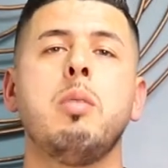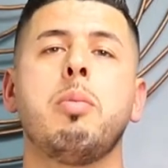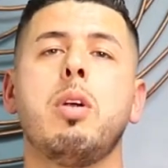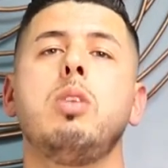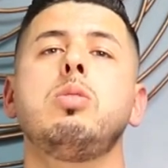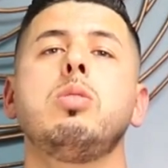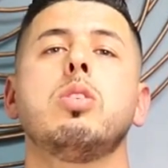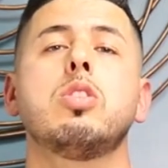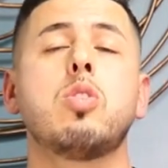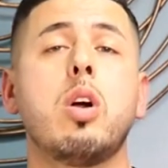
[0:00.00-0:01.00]
but also
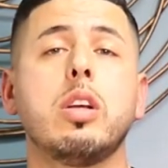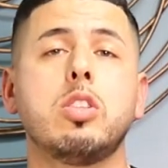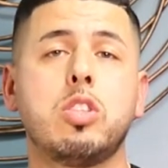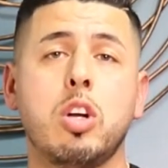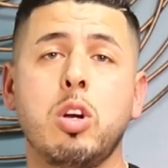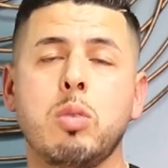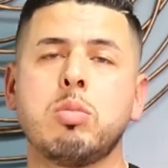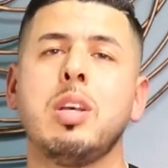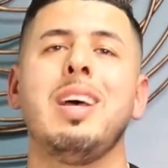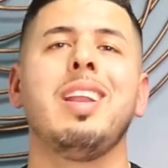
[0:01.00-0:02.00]
your strongest
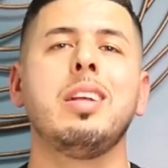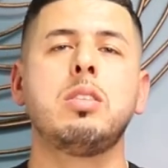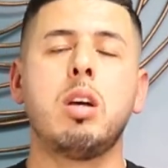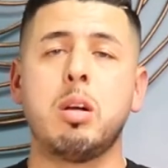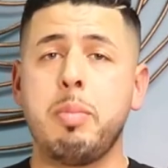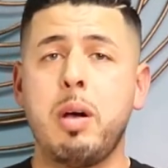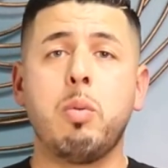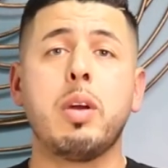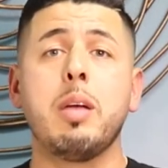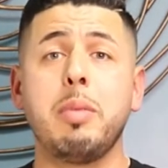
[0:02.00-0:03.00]
terms. Let's talk about
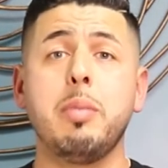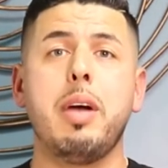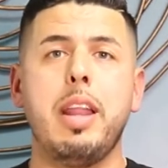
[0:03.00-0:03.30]
what I mean by